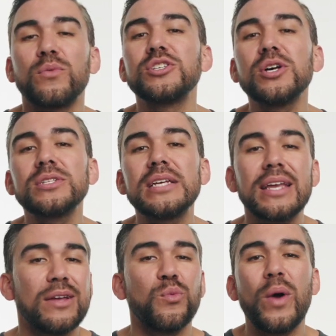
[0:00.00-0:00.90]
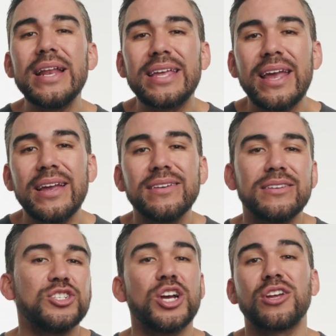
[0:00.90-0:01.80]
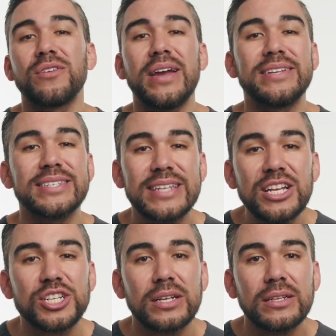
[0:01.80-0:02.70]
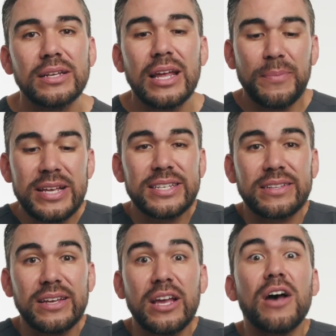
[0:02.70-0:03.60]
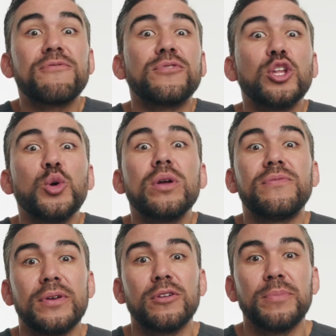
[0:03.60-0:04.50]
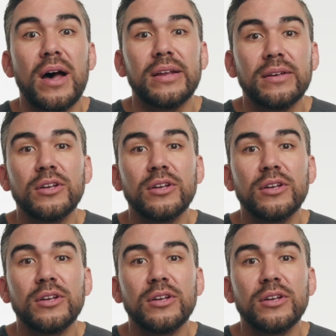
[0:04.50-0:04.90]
resulting in weight gain, jugular vein distension, and basically a fluid-filled body.